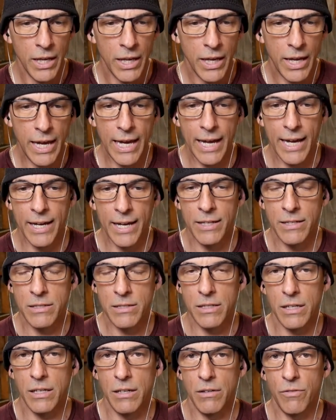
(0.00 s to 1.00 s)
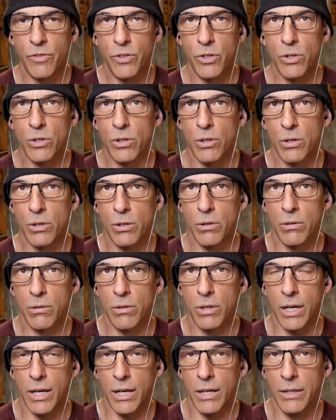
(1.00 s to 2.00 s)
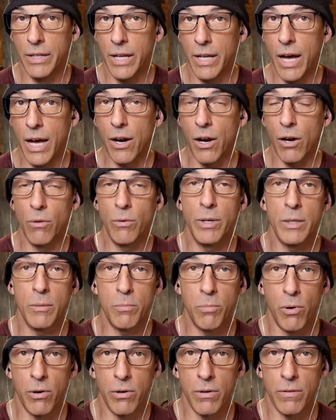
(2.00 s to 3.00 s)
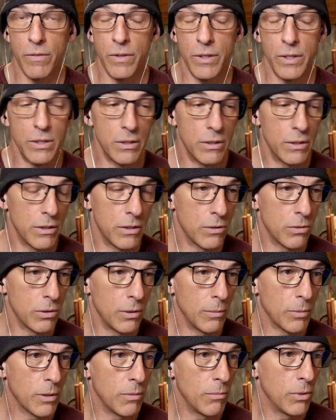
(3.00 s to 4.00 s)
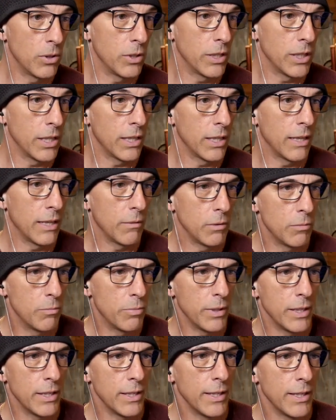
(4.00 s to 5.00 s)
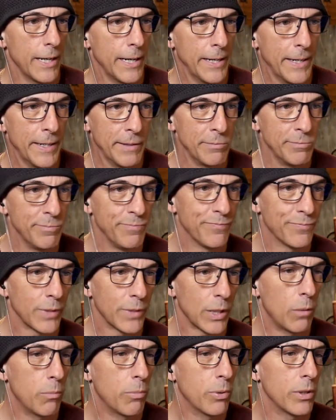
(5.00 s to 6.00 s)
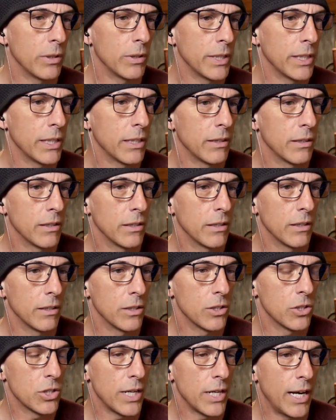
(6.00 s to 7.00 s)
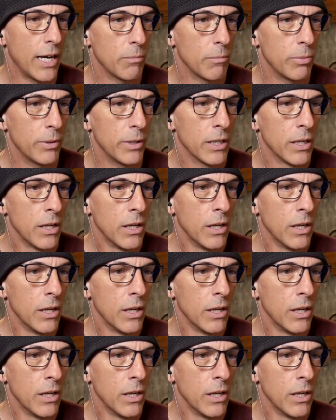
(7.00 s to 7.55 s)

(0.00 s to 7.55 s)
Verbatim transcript: and if you're uh, not already part of the the TWIP community, that would be um, I'll put a link in the in the chat, but